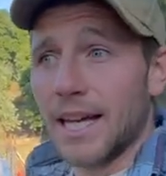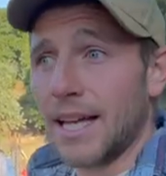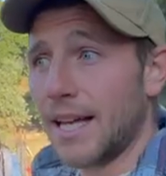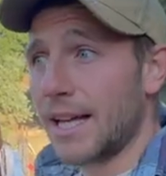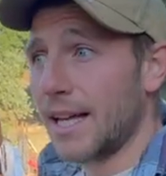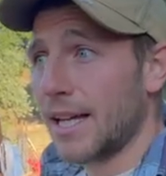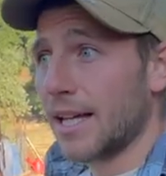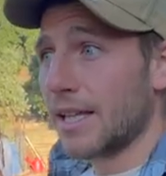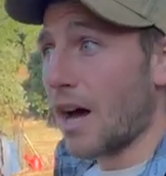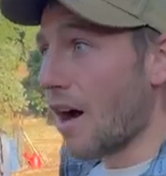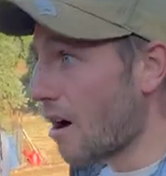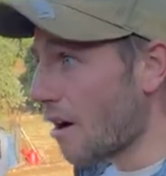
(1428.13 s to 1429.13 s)
and
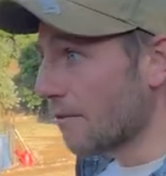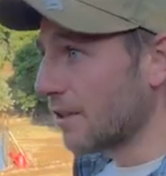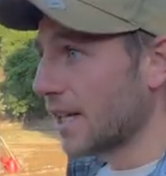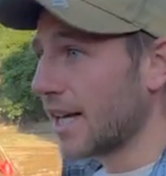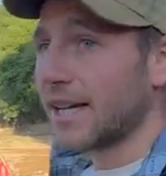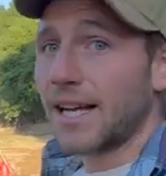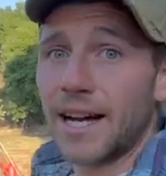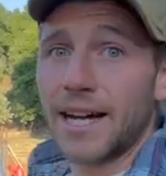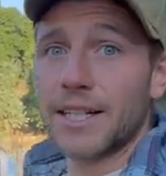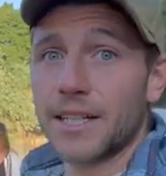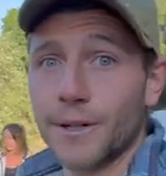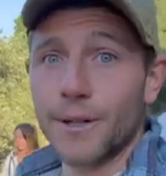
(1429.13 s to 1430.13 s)
after that
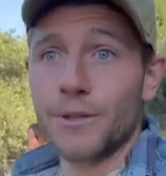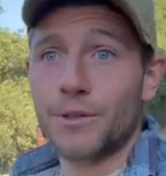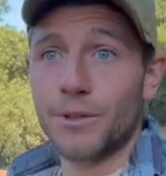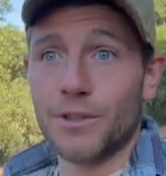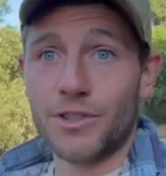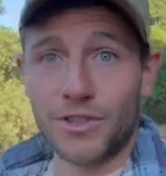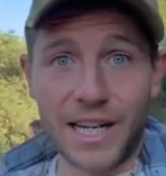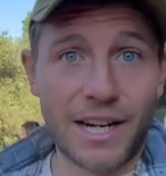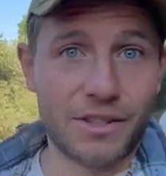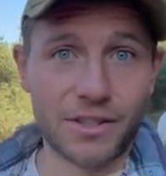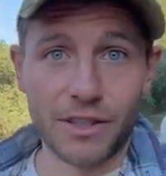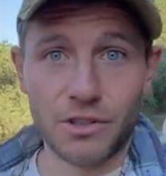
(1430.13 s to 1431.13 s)
I go to the
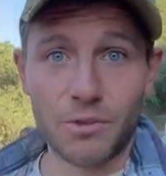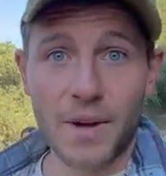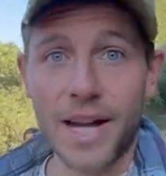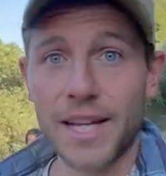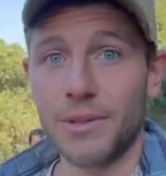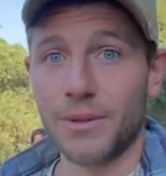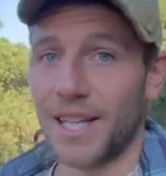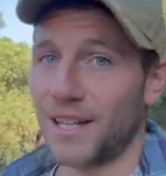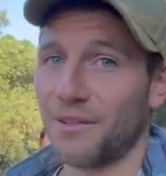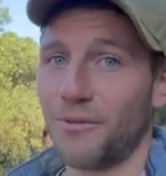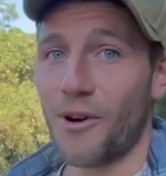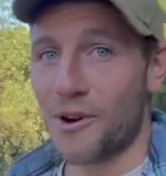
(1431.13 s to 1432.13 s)
stairs and try to get
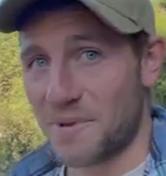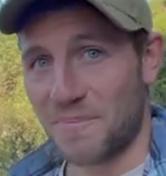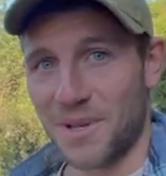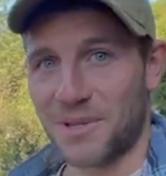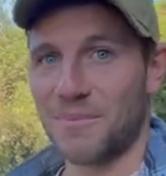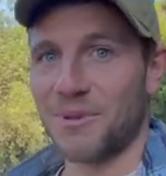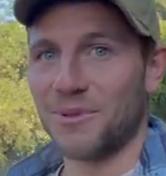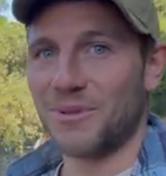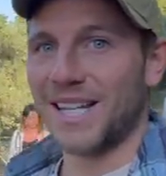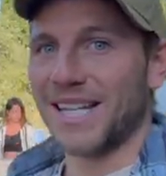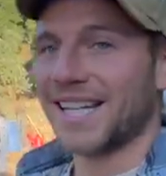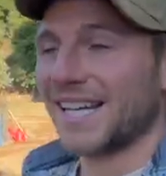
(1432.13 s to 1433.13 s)
as far as possible
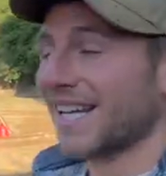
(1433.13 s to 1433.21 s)
today.